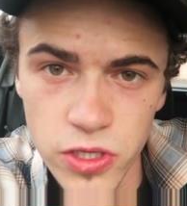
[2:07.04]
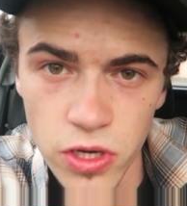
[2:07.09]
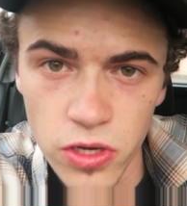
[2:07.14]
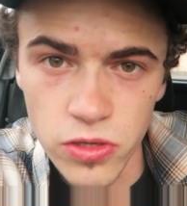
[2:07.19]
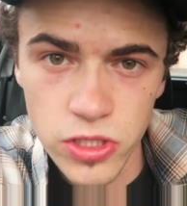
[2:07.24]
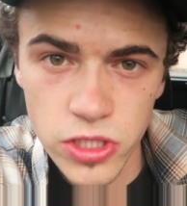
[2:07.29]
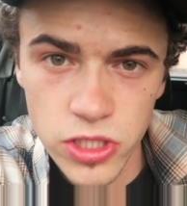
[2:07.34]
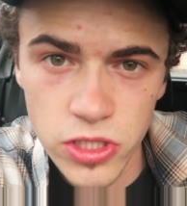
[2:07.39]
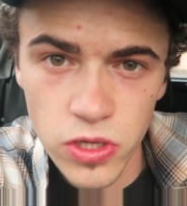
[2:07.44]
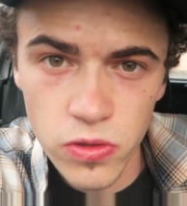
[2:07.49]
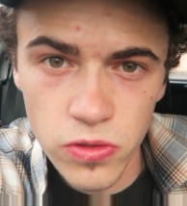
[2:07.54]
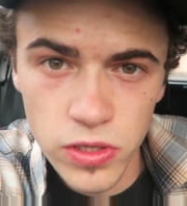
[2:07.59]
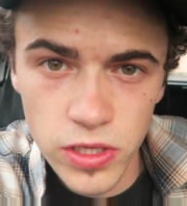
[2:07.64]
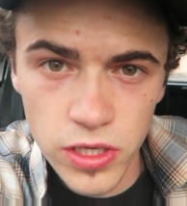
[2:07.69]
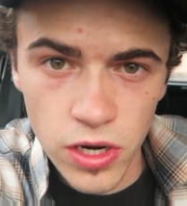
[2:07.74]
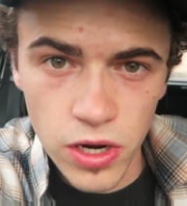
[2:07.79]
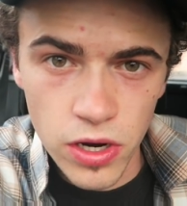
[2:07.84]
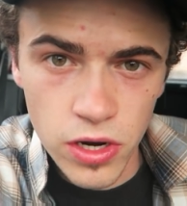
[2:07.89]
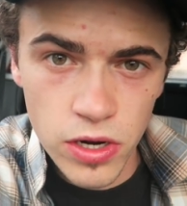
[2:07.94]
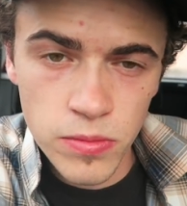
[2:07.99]
So just called
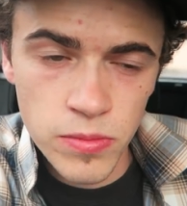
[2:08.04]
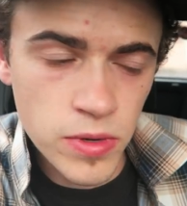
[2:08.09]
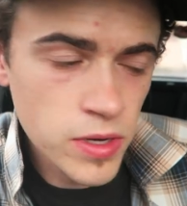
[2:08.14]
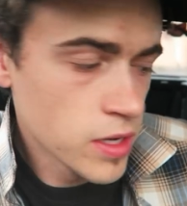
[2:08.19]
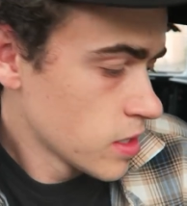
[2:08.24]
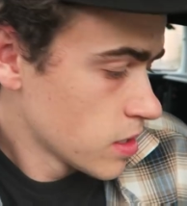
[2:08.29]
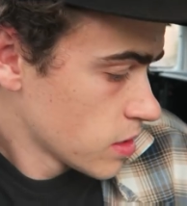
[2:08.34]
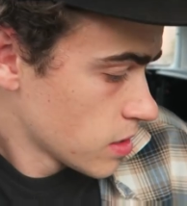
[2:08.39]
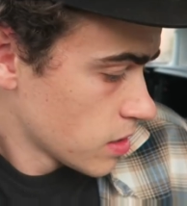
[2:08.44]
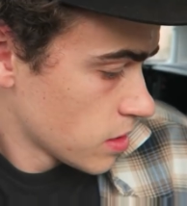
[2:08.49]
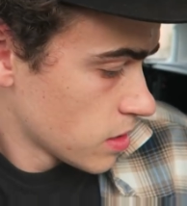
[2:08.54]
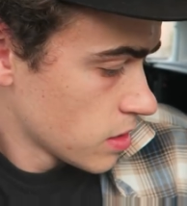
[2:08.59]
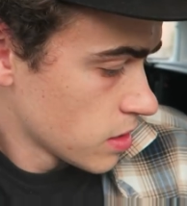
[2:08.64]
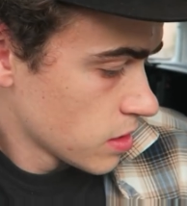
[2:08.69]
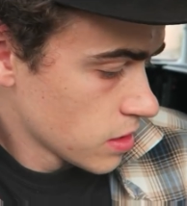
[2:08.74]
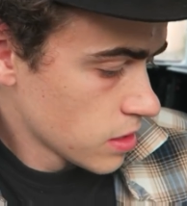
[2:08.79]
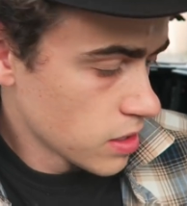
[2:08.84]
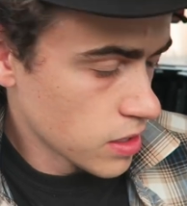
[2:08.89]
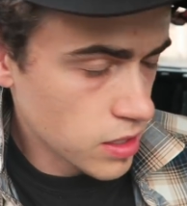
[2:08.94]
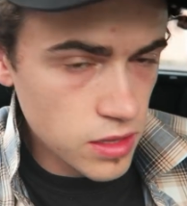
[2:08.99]
in home
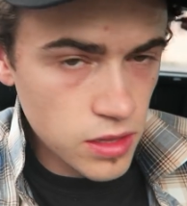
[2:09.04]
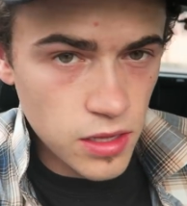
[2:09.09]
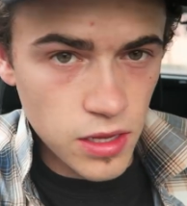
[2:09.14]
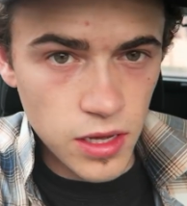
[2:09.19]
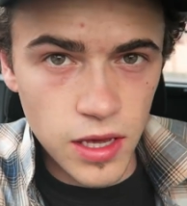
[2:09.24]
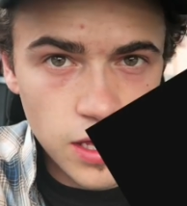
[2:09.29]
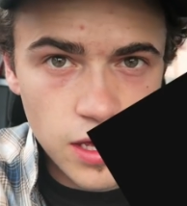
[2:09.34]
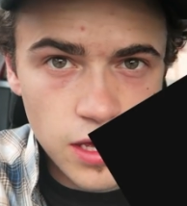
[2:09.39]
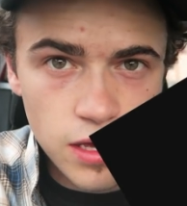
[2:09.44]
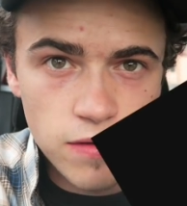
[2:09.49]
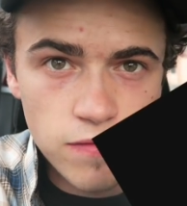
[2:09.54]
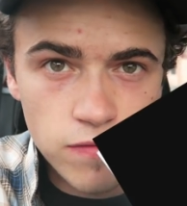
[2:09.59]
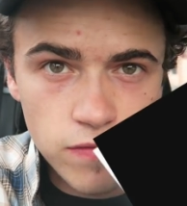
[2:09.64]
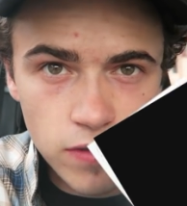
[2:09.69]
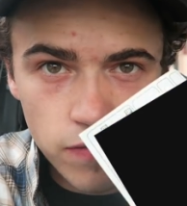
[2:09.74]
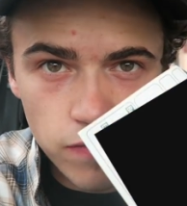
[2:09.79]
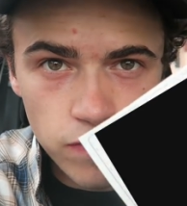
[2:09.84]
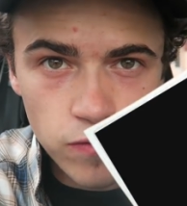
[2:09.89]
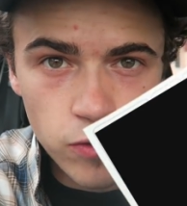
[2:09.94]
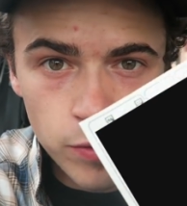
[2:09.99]
and they have
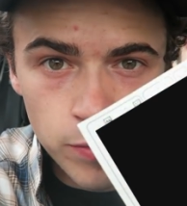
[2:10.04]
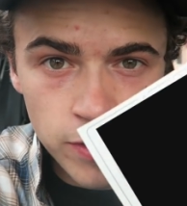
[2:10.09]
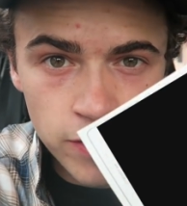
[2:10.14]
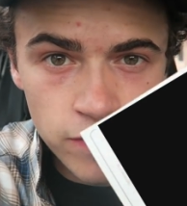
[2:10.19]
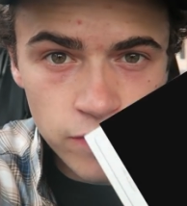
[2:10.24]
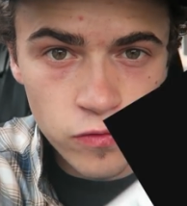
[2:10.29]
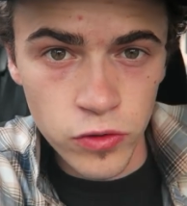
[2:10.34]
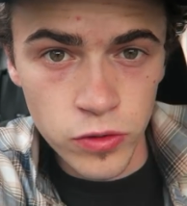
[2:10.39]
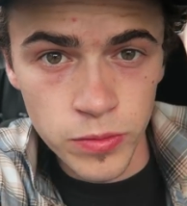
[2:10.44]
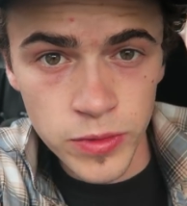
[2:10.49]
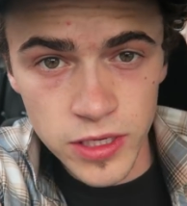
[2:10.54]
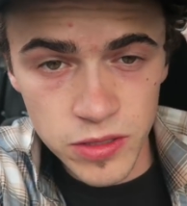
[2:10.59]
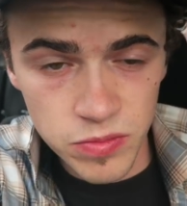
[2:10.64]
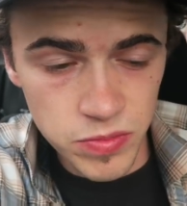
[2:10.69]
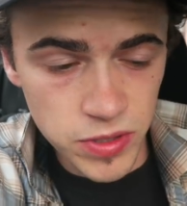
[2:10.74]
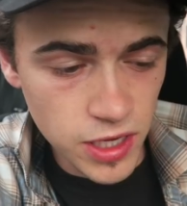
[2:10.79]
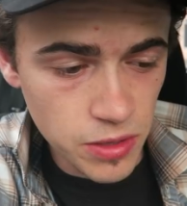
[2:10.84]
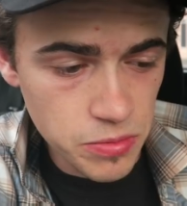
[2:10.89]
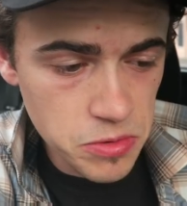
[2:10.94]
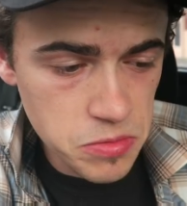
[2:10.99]
a form here for me to
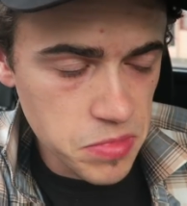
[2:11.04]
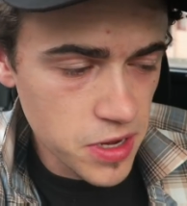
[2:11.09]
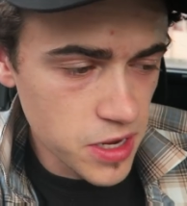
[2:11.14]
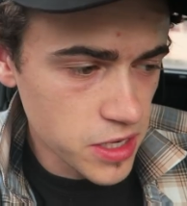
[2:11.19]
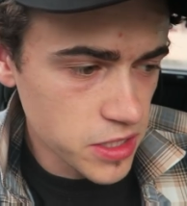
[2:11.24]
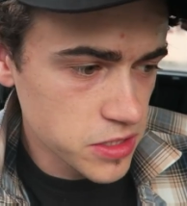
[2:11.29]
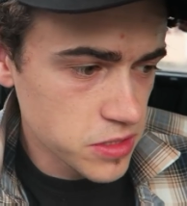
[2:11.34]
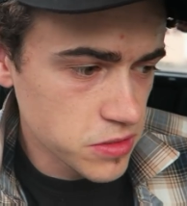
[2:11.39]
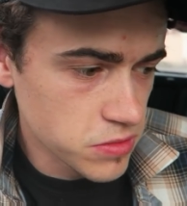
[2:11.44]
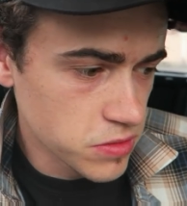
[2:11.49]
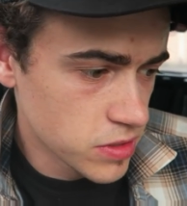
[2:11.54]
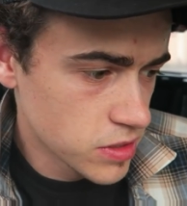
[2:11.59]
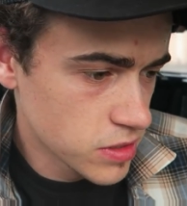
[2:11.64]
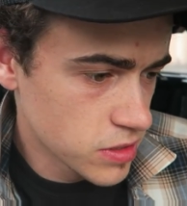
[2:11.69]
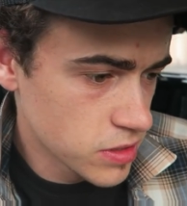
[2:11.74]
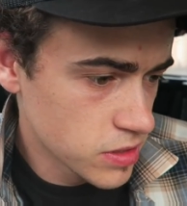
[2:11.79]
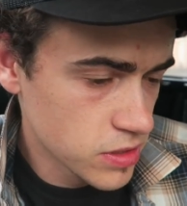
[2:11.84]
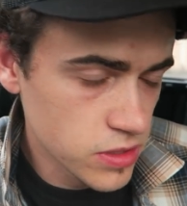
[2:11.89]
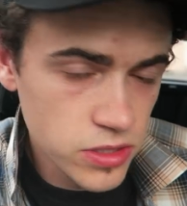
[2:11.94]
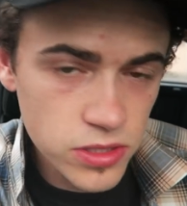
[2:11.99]
pick up a parcel.
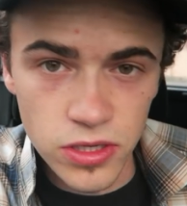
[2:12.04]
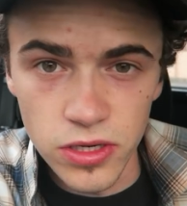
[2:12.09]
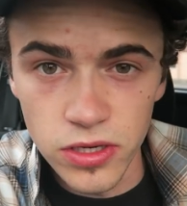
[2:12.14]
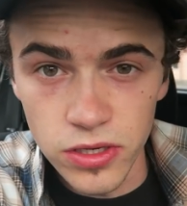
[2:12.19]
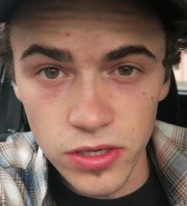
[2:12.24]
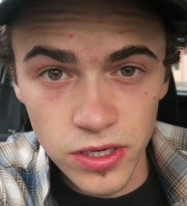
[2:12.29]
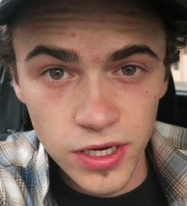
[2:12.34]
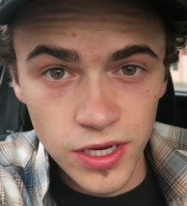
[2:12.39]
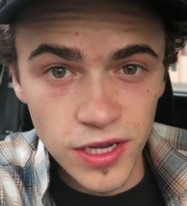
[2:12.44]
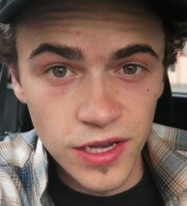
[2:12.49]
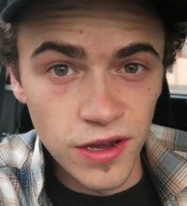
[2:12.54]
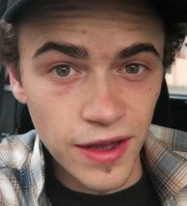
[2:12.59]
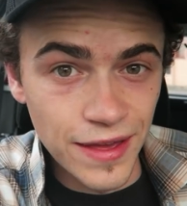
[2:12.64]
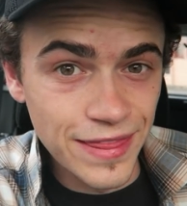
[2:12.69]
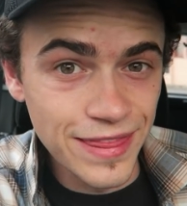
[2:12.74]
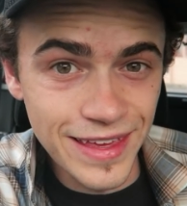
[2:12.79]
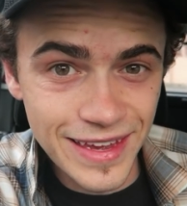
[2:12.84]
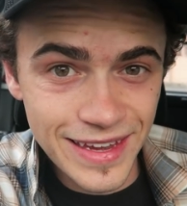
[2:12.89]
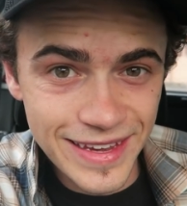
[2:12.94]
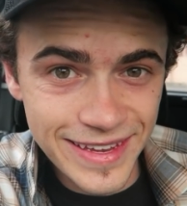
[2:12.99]
So
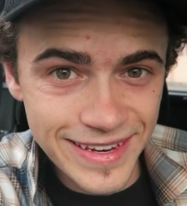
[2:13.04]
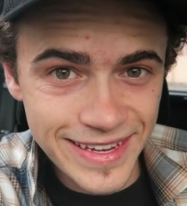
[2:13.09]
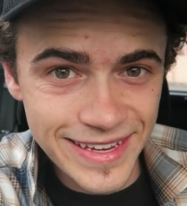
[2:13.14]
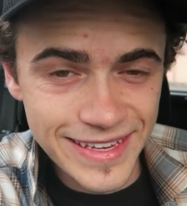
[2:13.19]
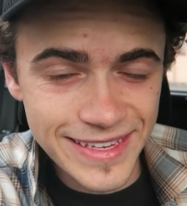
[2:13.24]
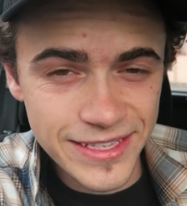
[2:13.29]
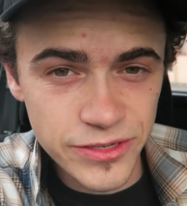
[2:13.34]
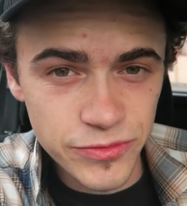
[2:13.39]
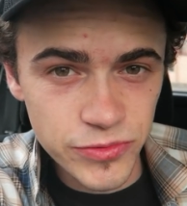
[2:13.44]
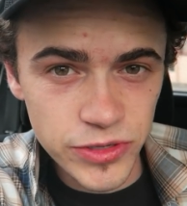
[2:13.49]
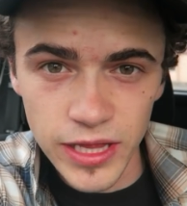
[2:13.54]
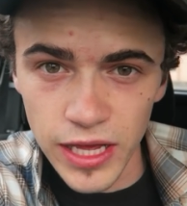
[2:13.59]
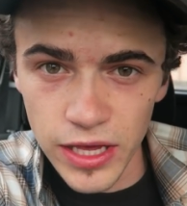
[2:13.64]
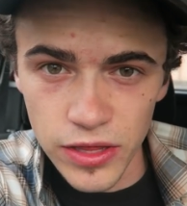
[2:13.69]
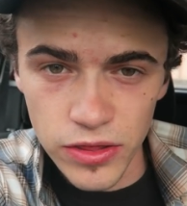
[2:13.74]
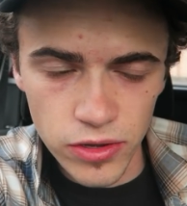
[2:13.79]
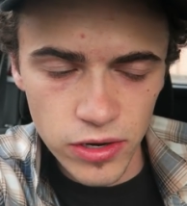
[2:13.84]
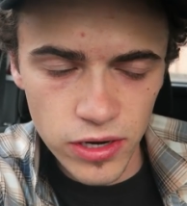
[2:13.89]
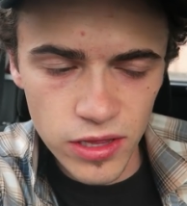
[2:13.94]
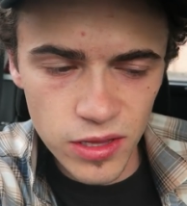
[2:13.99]
I think it is the
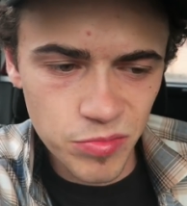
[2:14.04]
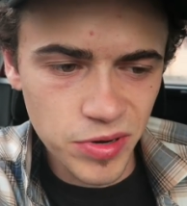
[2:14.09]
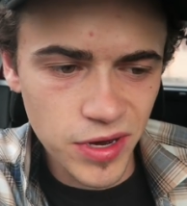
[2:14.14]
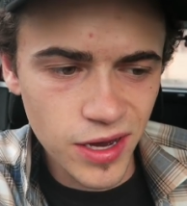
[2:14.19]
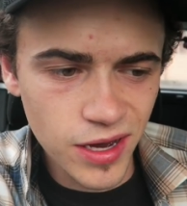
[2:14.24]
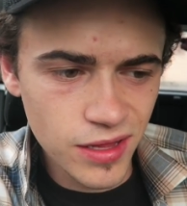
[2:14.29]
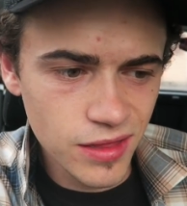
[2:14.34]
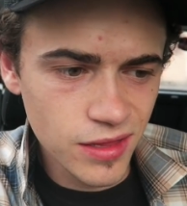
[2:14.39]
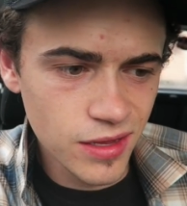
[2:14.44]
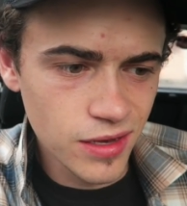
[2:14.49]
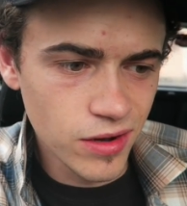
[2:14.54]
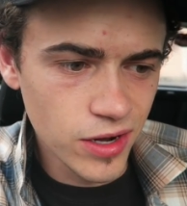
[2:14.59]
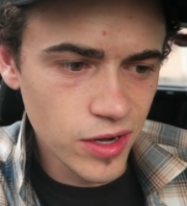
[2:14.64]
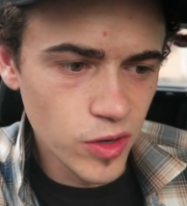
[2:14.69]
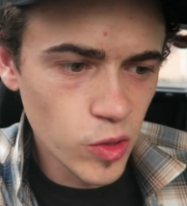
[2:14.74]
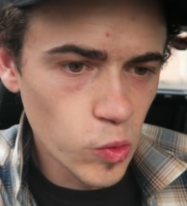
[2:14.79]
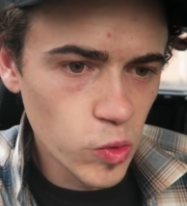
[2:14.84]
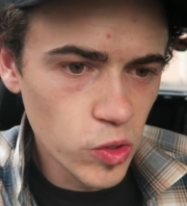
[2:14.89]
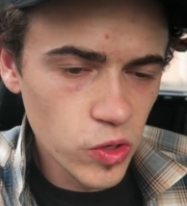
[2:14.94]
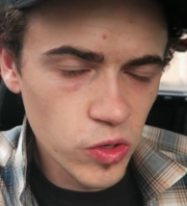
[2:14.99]
Relay 30, the part that
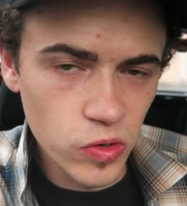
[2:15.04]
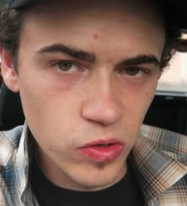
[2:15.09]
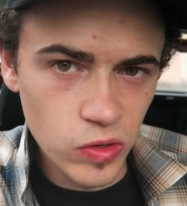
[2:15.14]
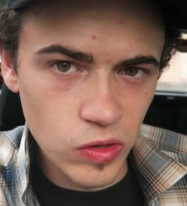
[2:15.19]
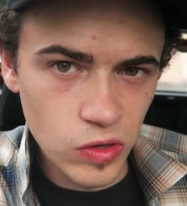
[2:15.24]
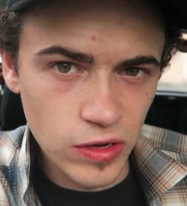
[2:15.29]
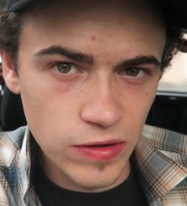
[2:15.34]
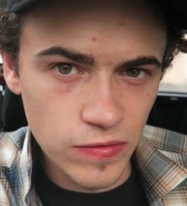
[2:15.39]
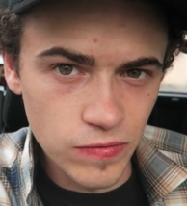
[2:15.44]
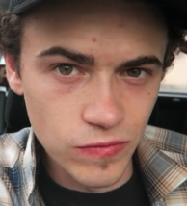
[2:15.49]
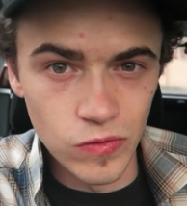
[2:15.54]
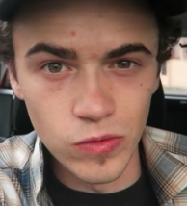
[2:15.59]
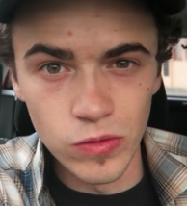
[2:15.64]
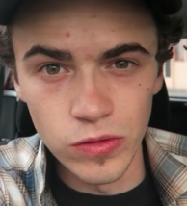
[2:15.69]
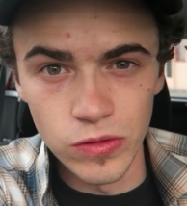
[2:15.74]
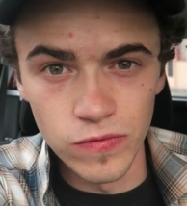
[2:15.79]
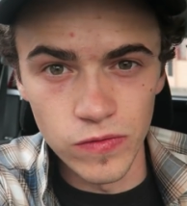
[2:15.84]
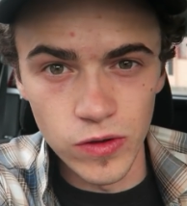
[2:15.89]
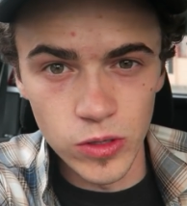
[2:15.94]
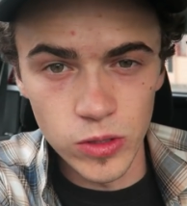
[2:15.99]
I ordered online
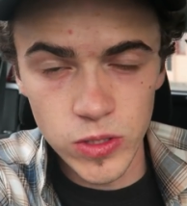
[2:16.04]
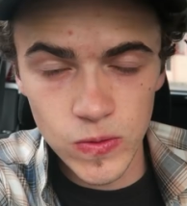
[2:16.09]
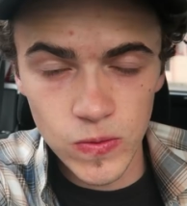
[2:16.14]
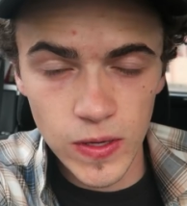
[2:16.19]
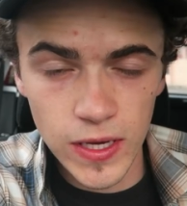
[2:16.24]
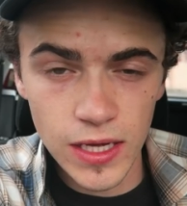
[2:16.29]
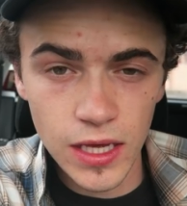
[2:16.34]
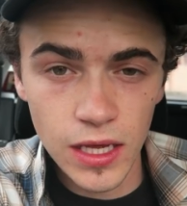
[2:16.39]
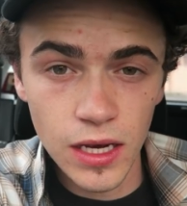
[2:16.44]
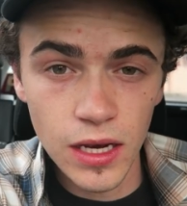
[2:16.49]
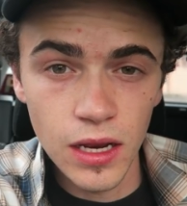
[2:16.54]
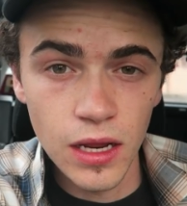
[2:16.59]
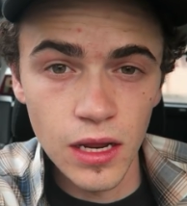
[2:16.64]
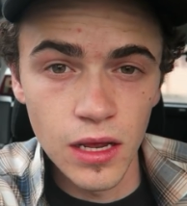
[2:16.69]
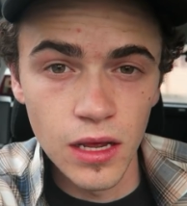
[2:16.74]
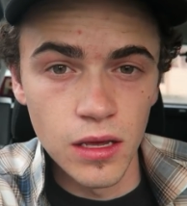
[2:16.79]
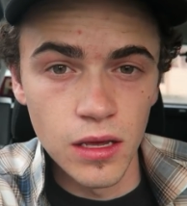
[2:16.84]
for the Volkswagen.